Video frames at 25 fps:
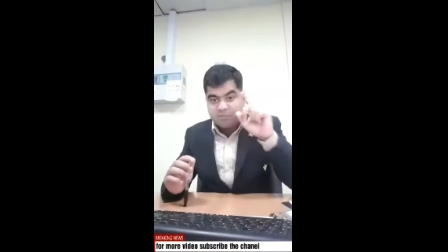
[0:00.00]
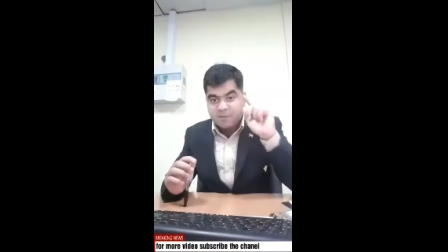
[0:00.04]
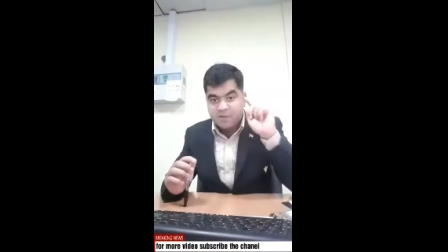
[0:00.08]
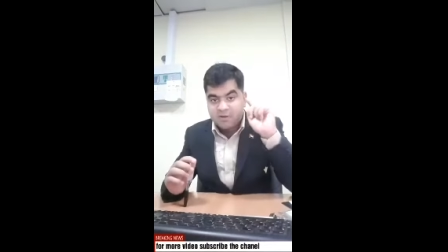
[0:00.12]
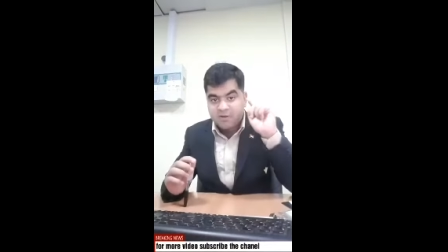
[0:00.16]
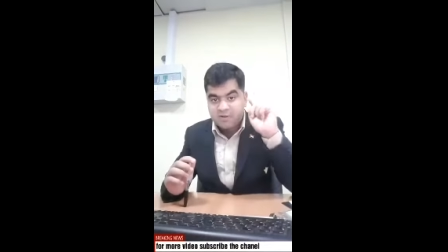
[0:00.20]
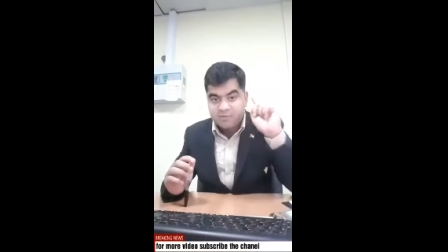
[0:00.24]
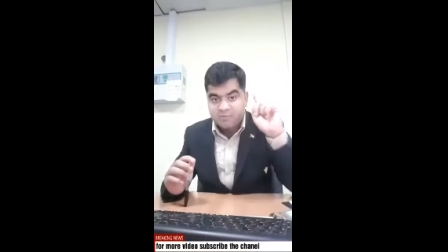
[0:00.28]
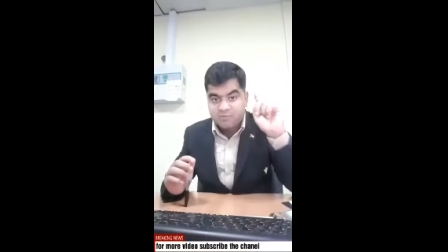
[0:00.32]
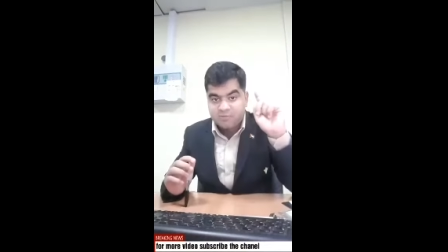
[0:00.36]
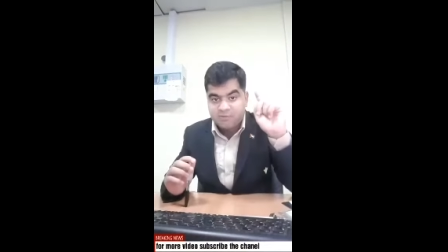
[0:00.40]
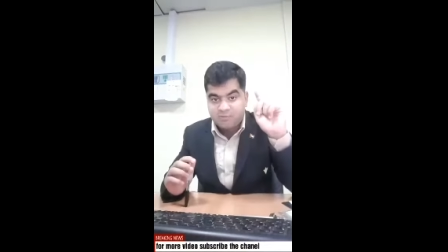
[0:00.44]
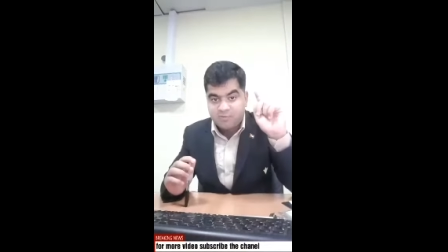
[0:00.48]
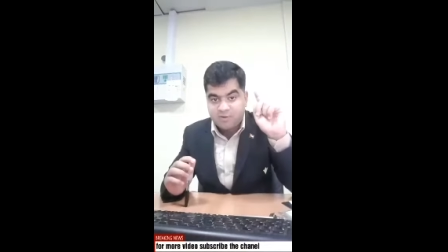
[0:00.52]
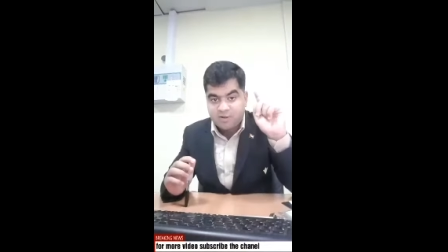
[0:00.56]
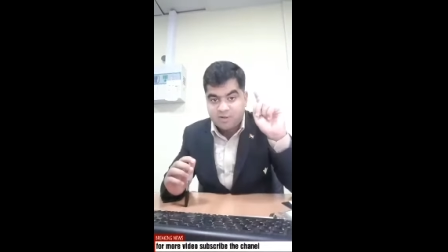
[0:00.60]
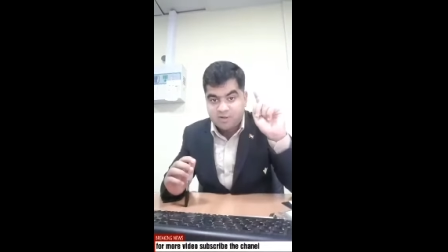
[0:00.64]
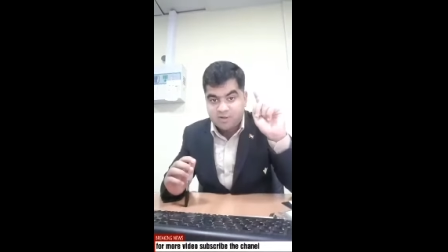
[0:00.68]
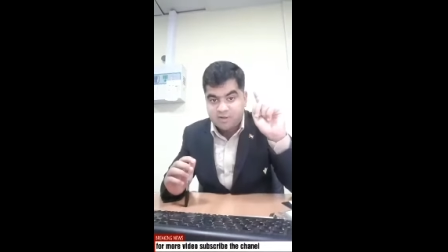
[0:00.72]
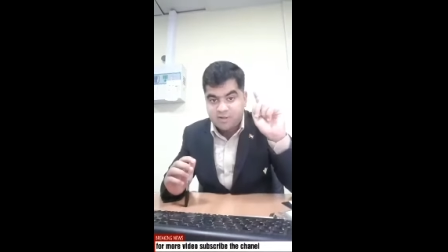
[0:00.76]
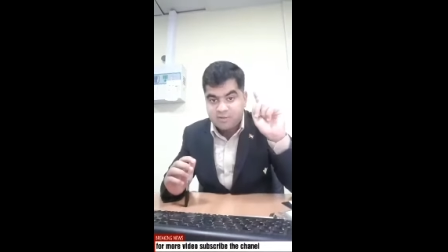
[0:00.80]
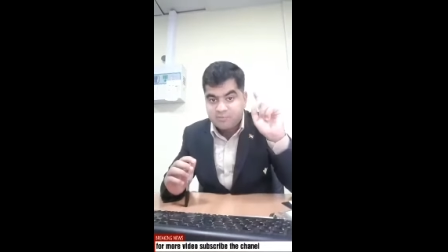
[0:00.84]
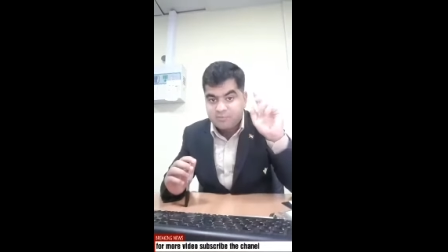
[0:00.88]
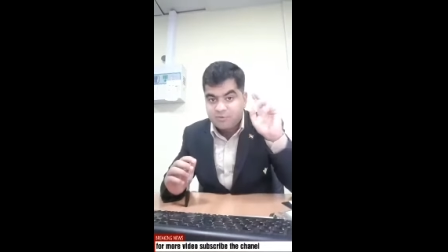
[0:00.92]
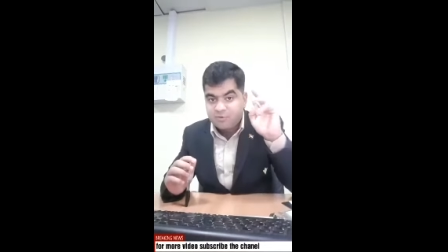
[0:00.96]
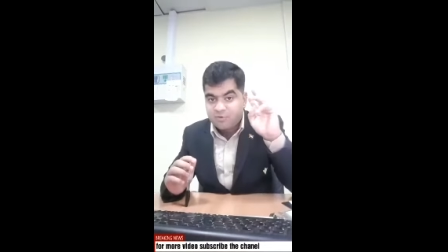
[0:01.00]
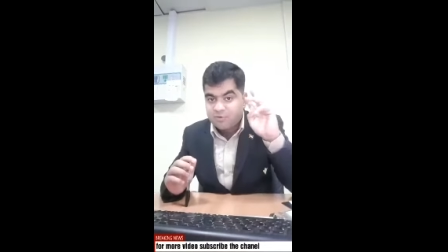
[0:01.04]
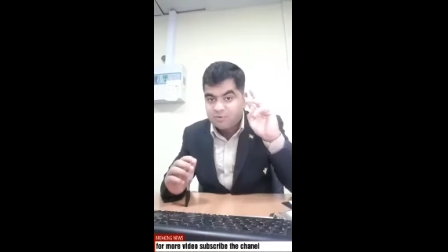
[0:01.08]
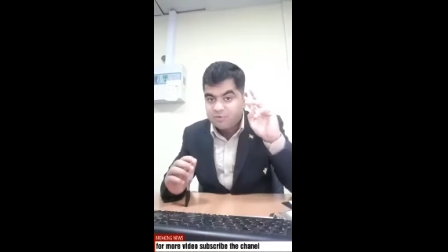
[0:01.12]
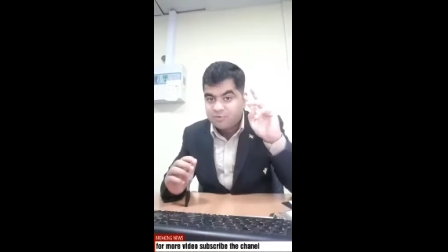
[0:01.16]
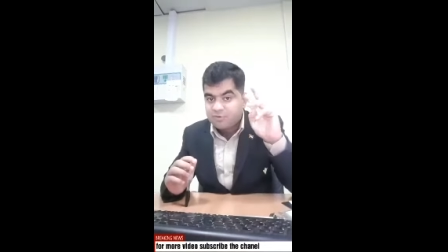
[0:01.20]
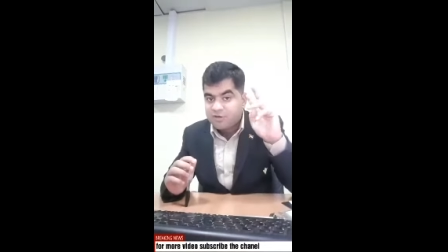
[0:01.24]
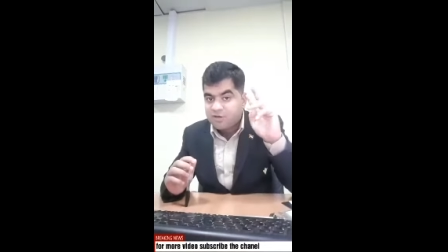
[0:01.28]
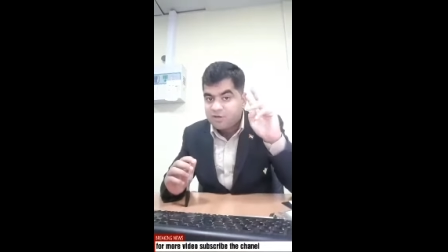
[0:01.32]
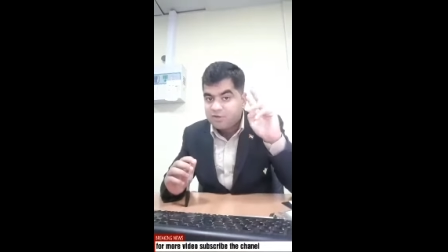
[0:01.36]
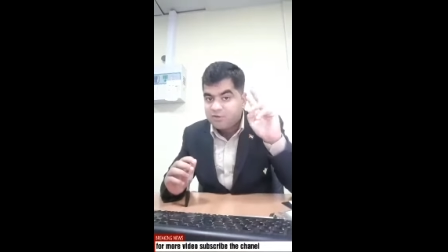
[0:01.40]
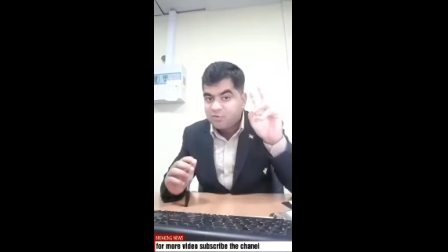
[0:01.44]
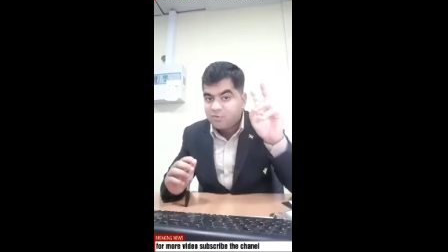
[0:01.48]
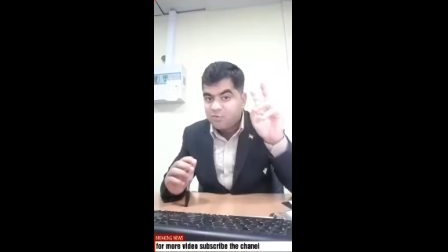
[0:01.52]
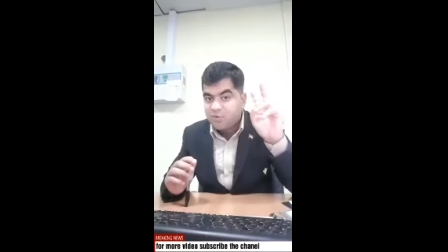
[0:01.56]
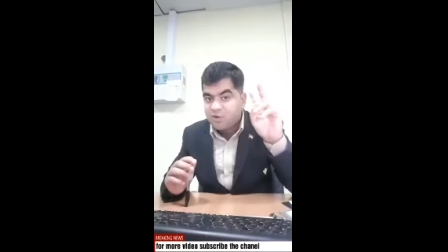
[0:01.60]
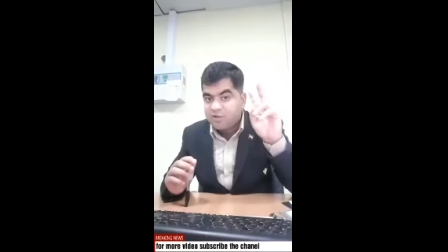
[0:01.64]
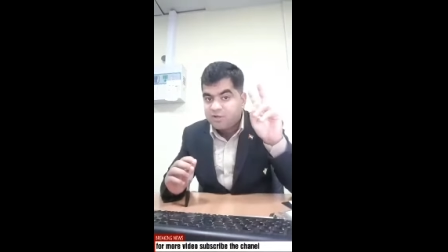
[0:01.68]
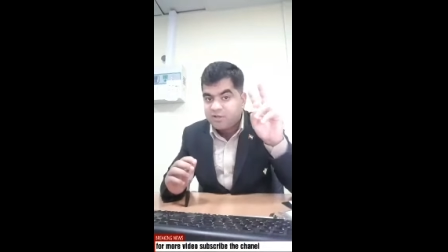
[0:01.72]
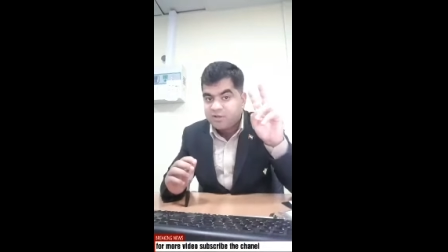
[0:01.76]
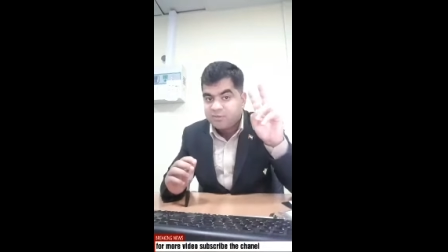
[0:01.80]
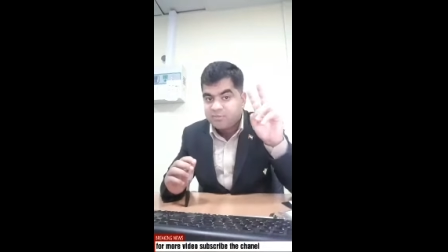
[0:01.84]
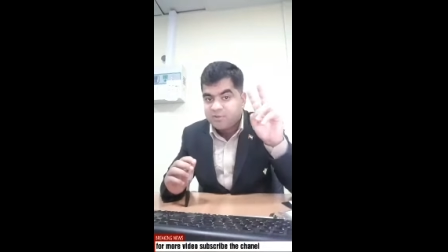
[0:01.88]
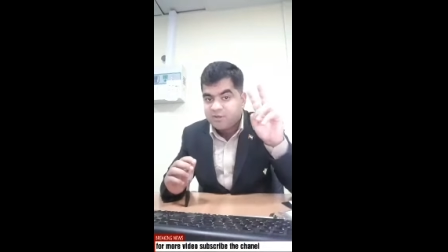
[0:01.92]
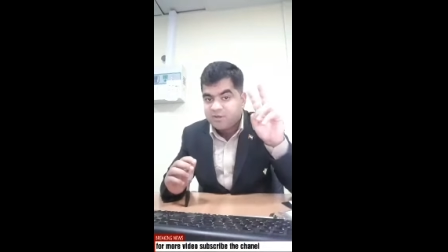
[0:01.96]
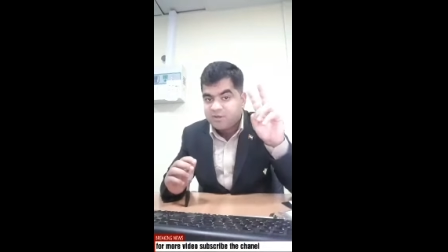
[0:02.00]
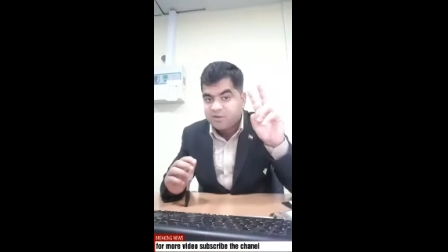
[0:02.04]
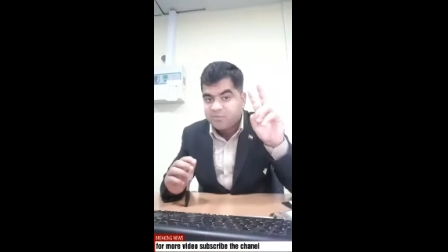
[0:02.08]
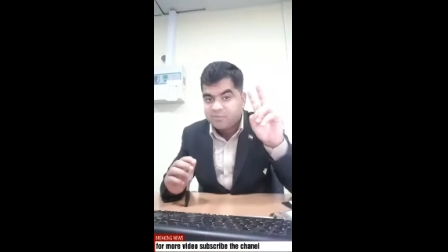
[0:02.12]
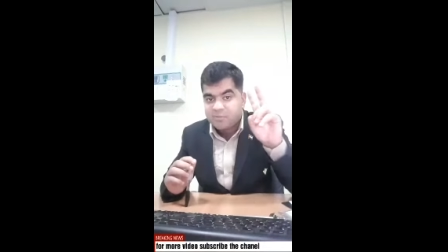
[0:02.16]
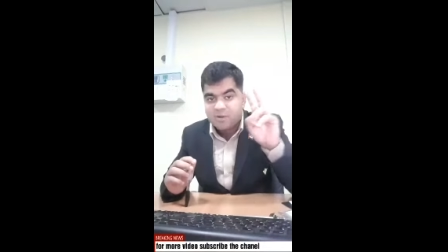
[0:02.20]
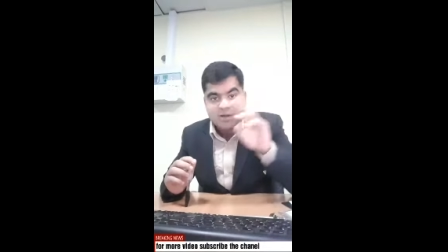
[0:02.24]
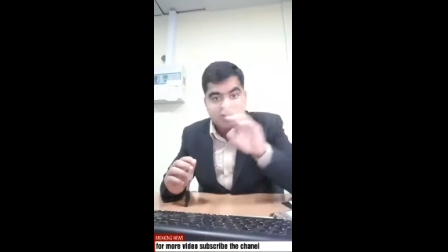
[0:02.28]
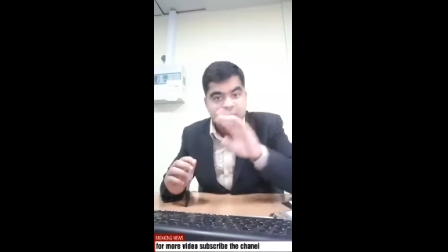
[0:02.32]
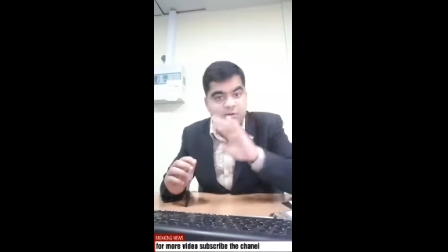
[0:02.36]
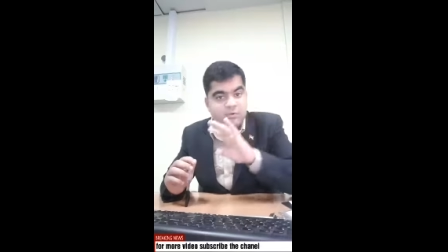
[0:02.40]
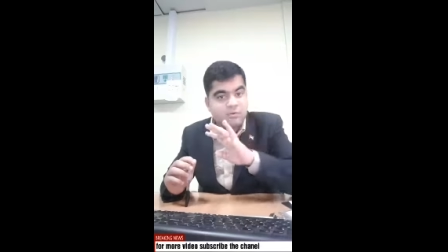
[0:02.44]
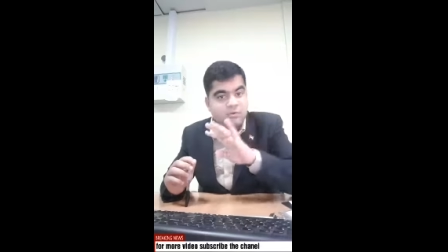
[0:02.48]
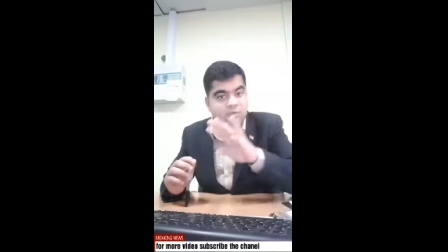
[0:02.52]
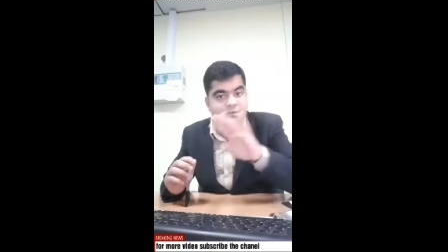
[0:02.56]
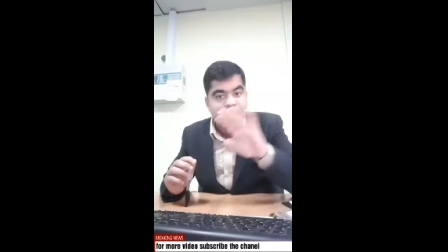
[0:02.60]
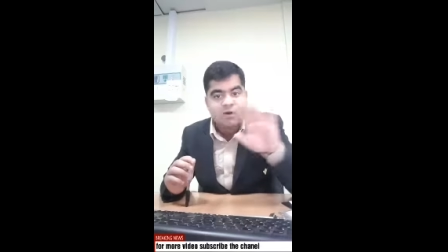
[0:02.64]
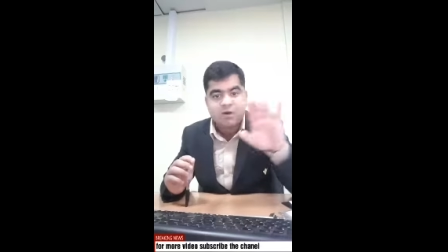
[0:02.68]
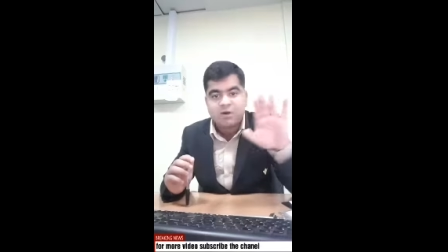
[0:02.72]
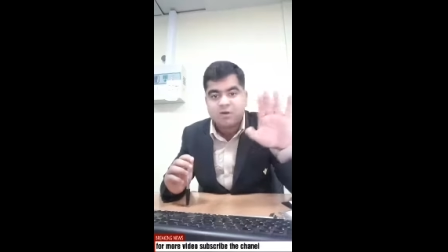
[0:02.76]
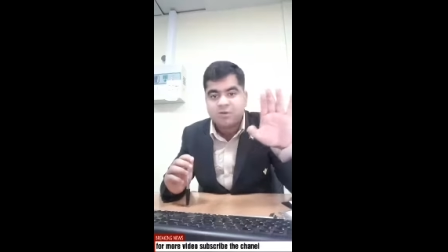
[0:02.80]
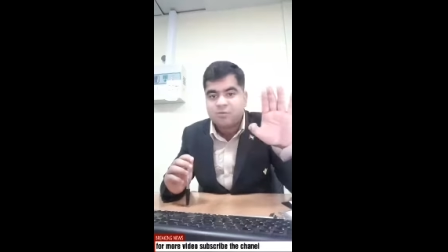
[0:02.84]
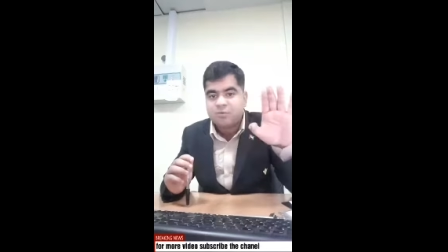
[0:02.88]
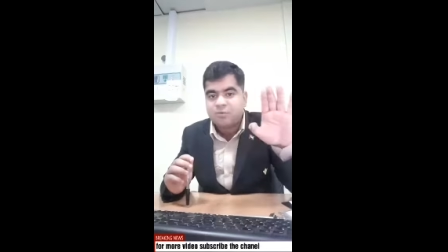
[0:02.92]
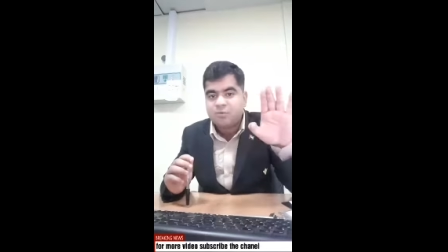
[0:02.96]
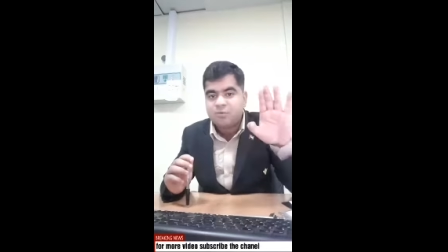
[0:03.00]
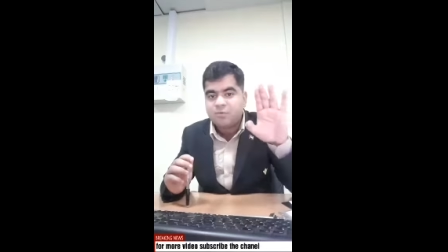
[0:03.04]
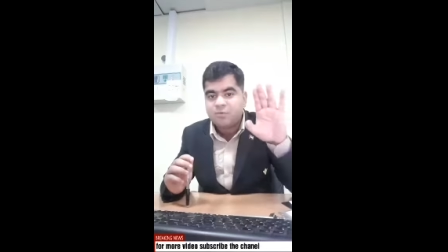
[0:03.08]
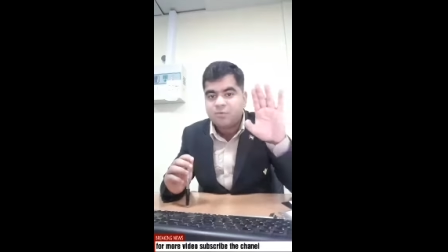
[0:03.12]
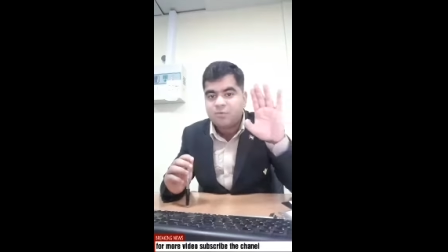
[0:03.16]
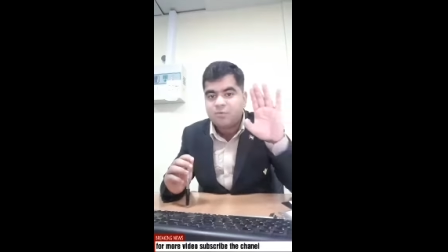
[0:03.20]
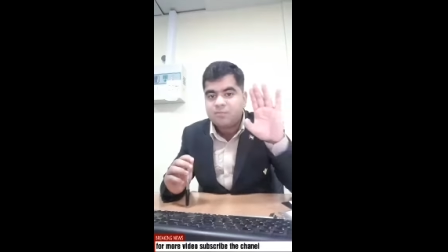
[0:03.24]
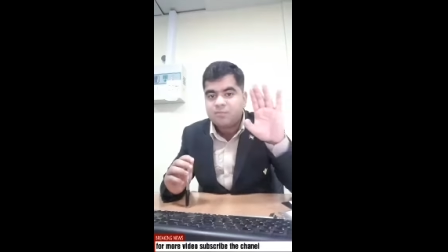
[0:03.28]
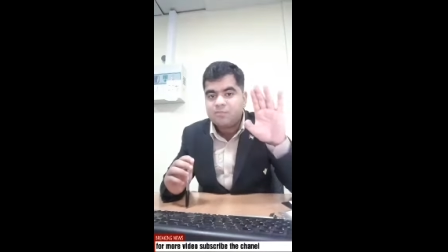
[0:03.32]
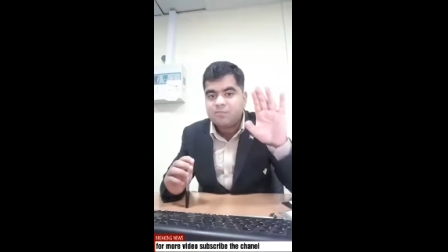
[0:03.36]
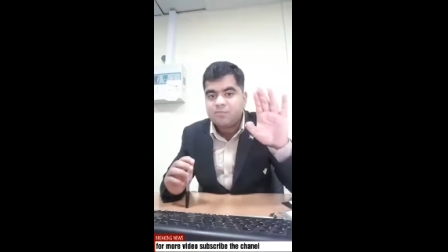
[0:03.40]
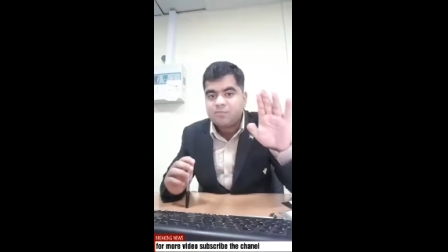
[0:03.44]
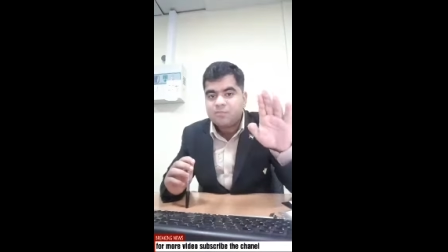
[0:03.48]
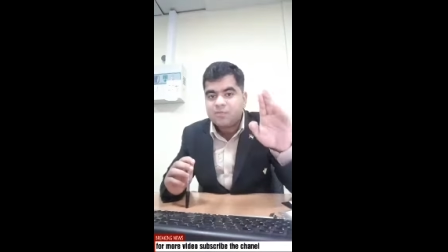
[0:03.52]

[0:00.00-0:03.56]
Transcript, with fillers: Mariam Nawaz I'm going to tell you one thing Mariam I don't want to